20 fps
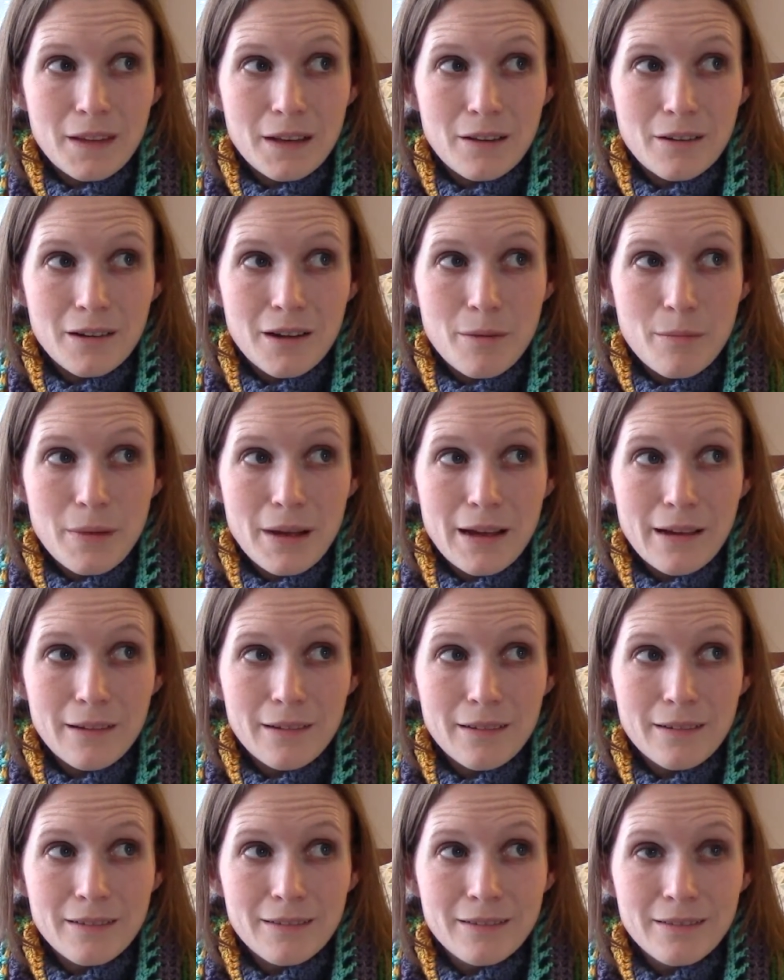I'll come back.
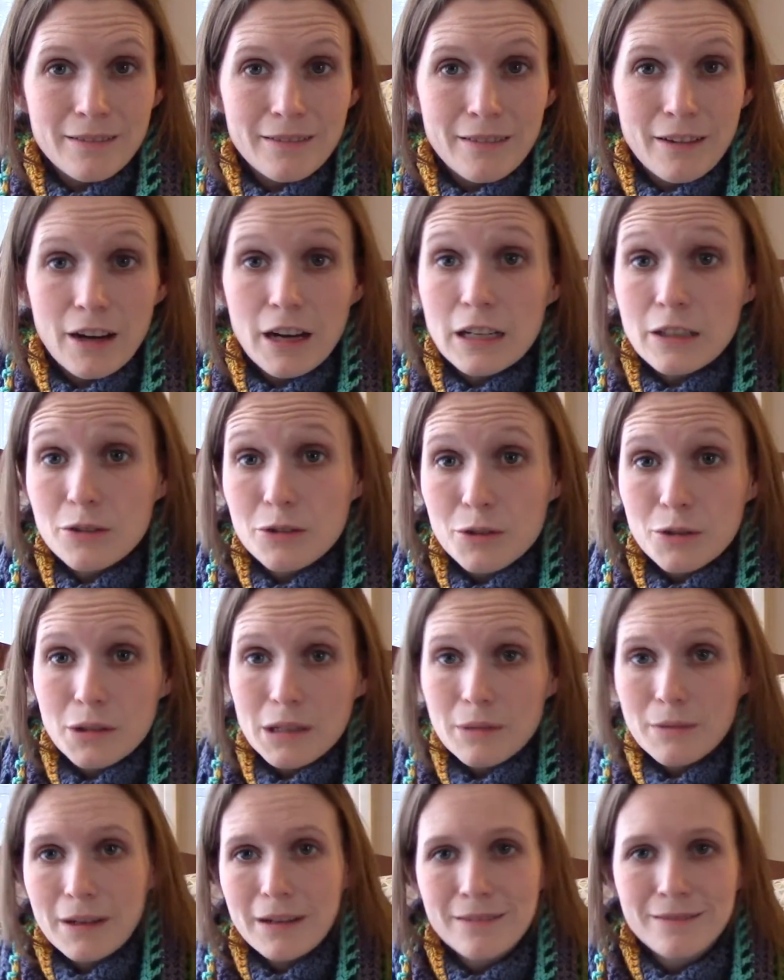Alright, don't go
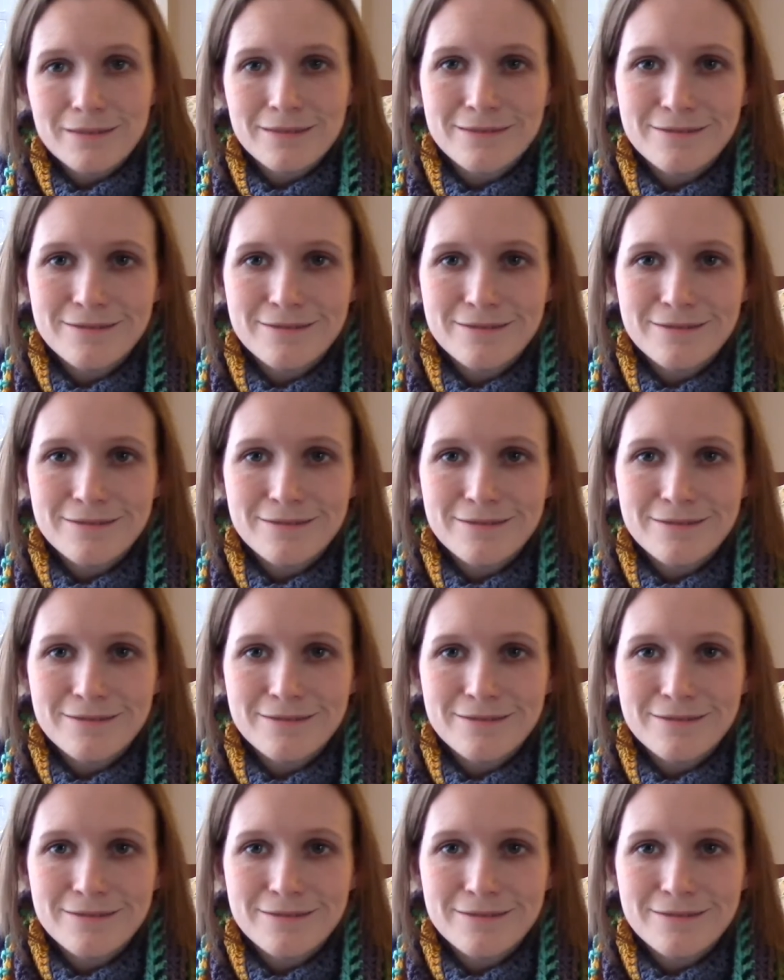anywhere.